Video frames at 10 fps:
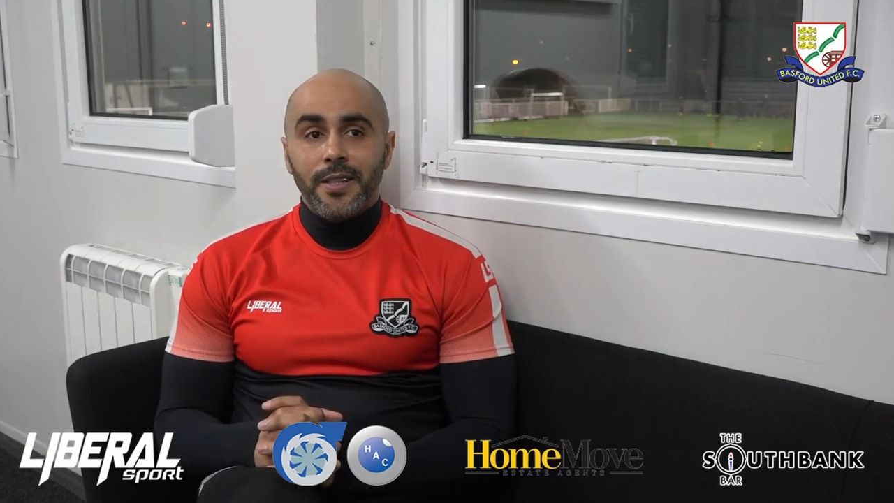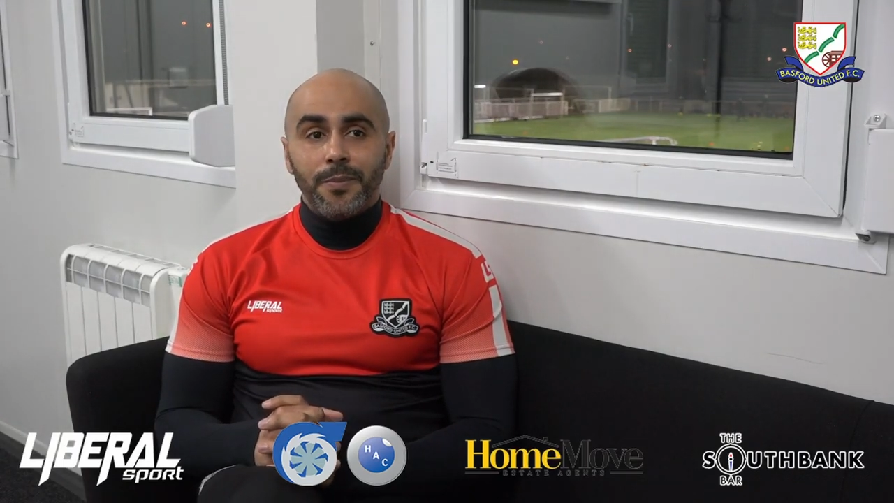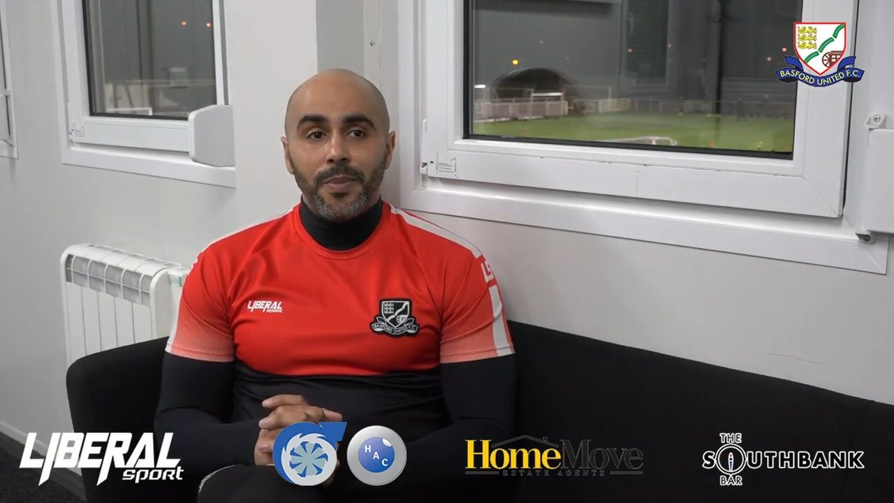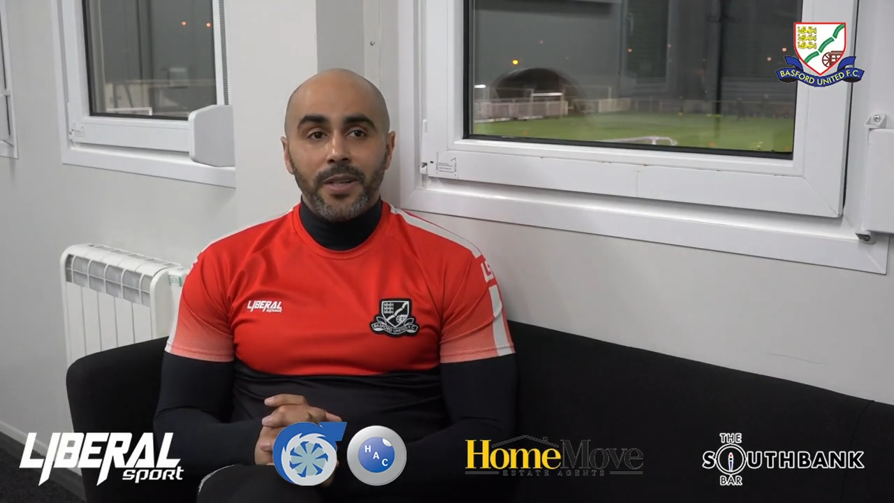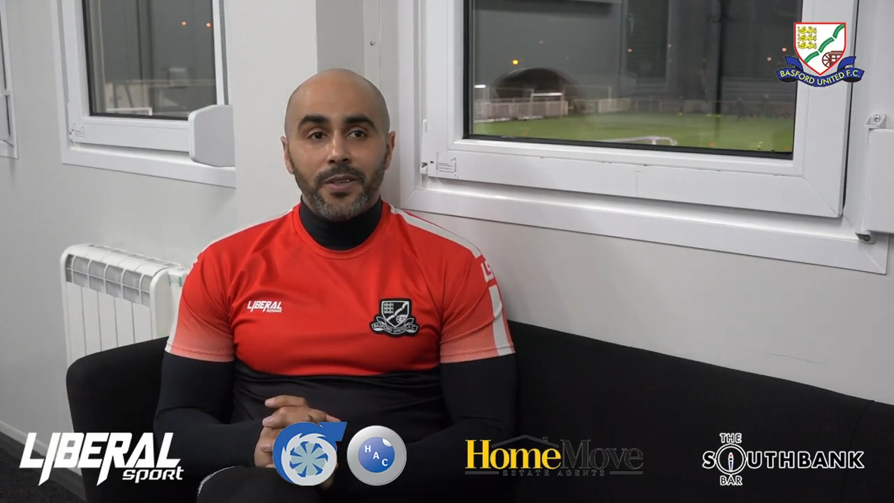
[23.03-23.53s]

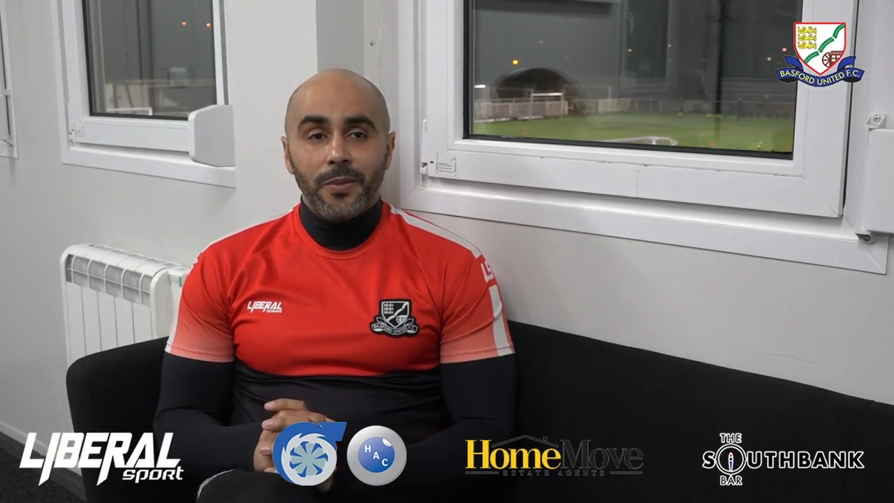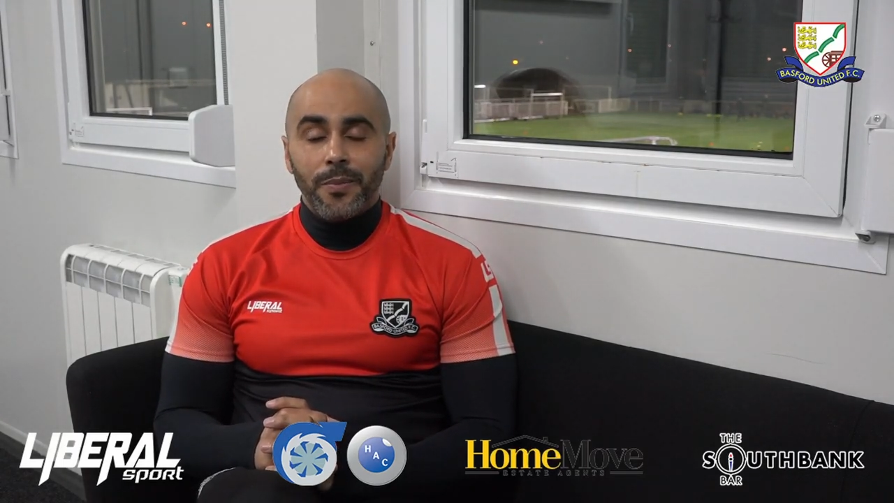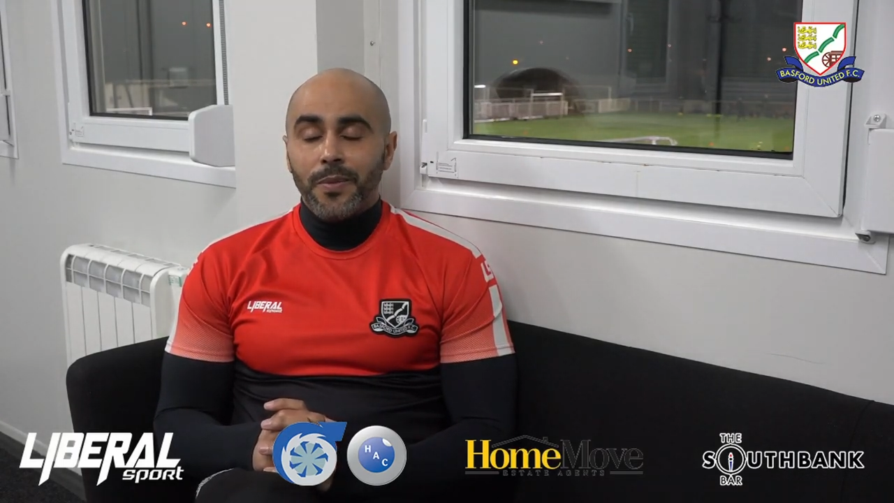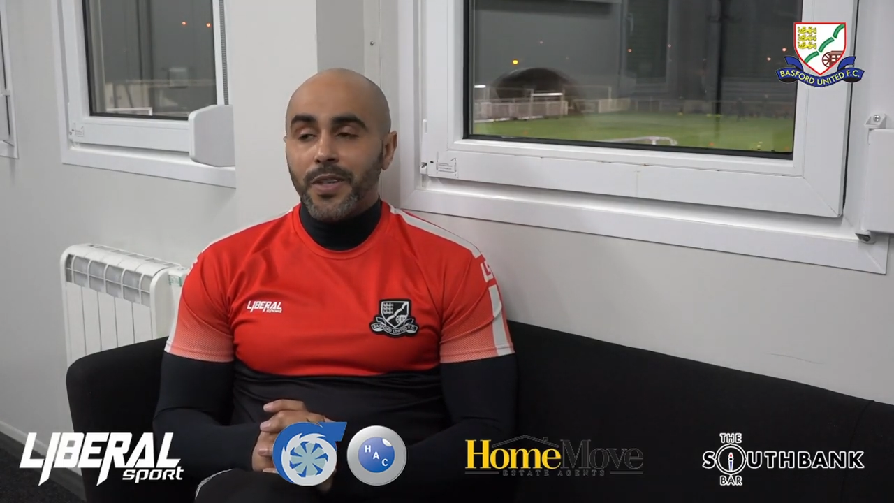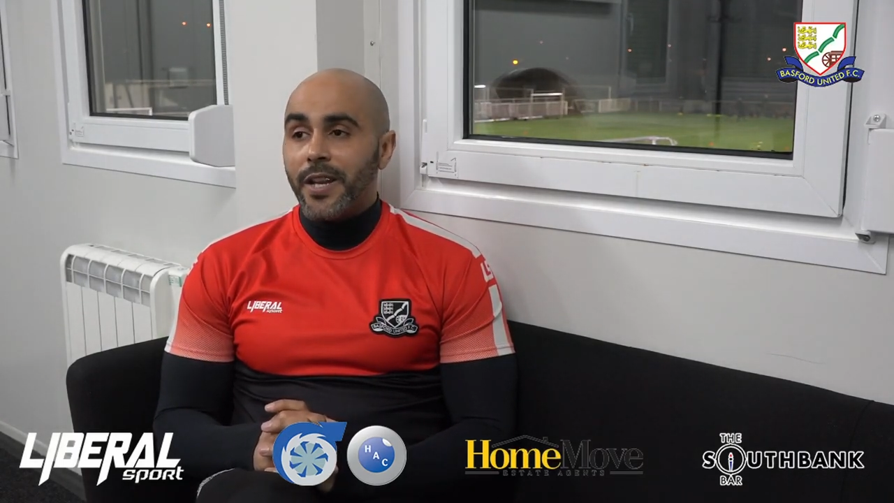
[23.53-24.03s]
there's been
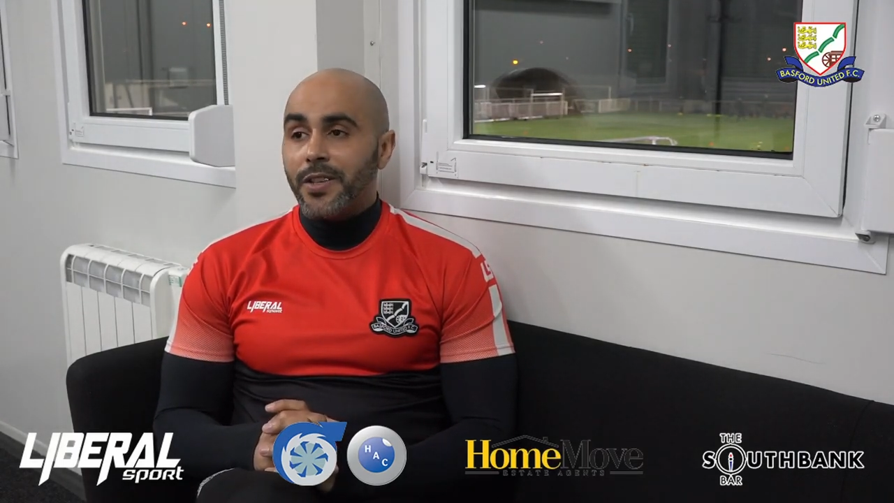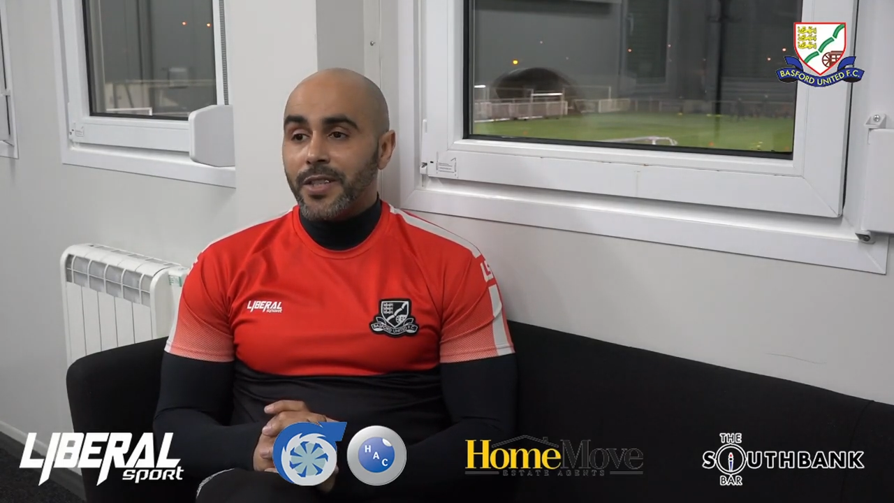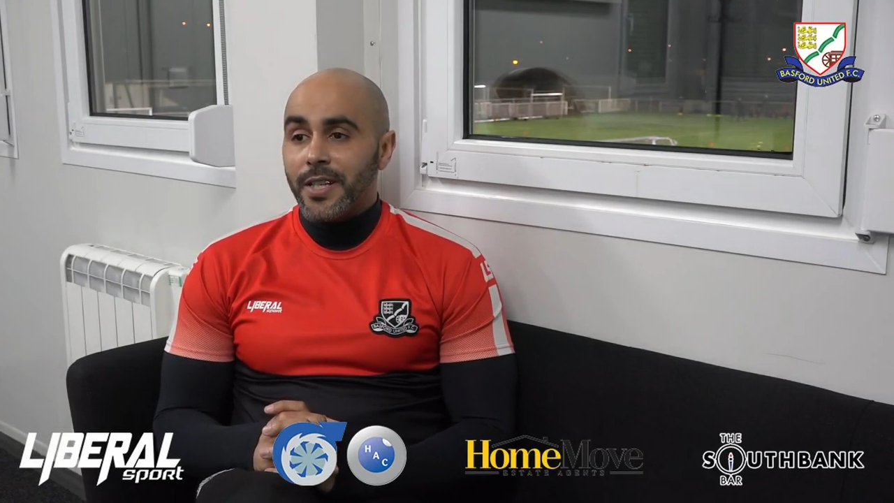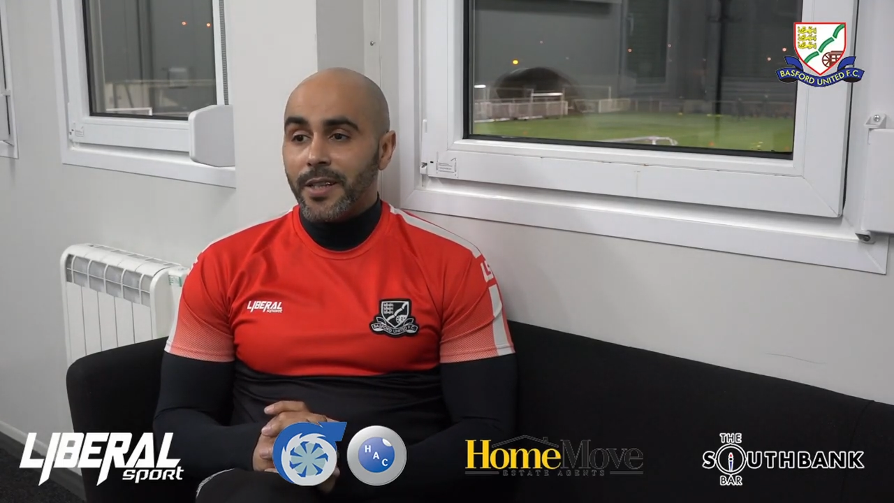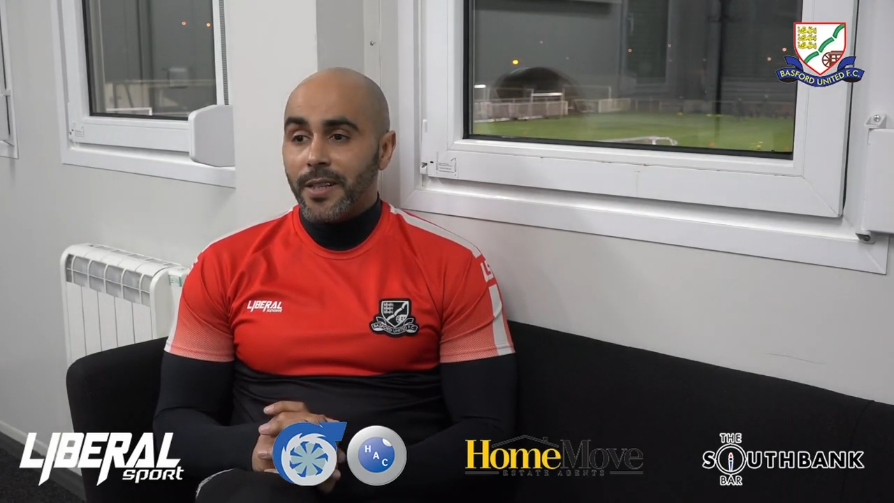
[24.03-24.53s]
some
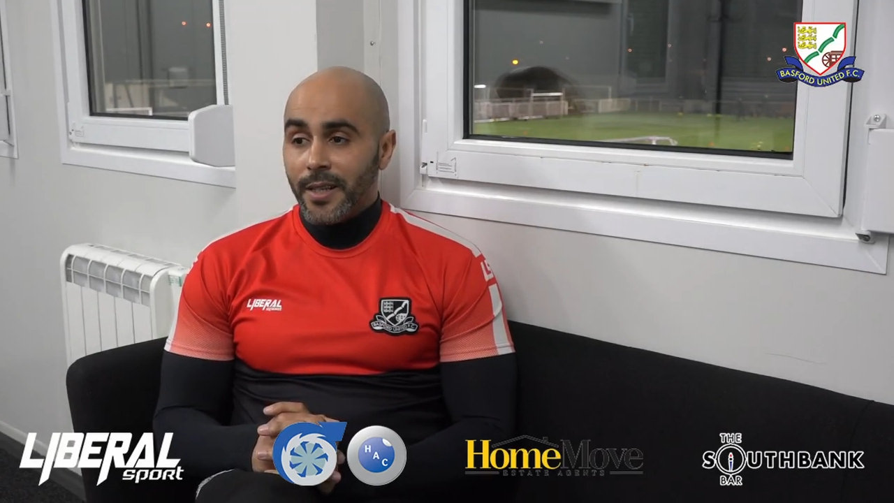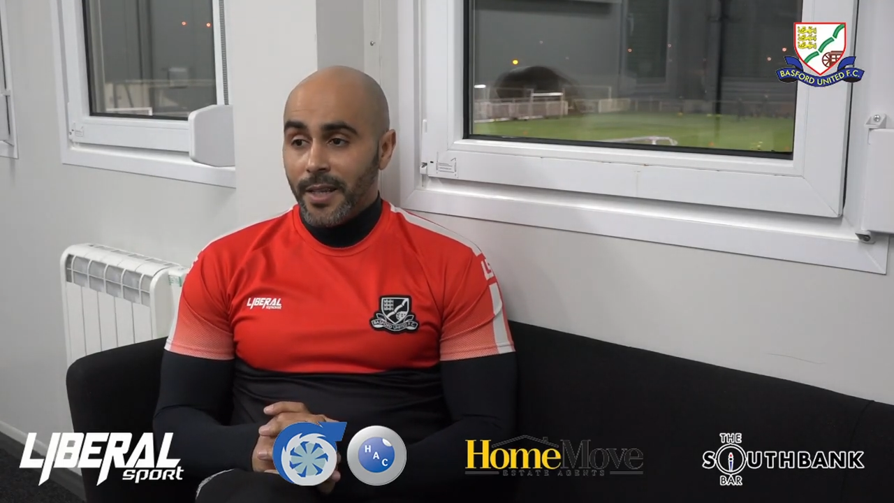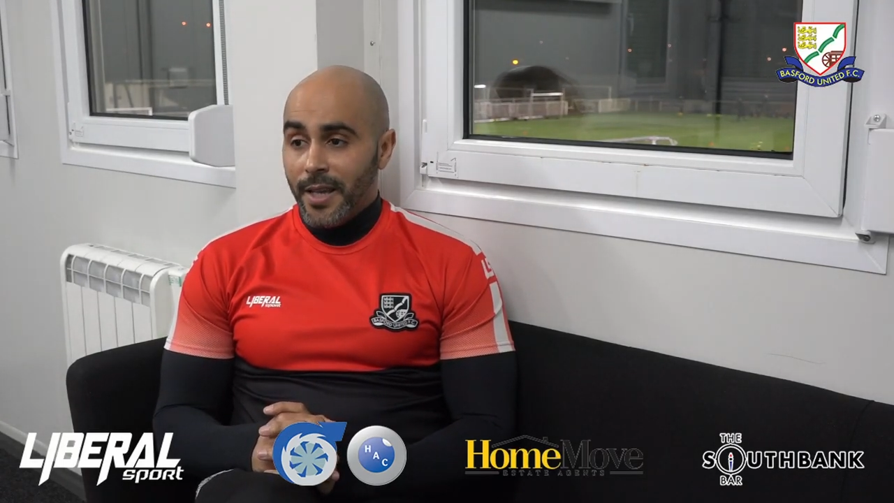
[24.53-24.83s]
changes in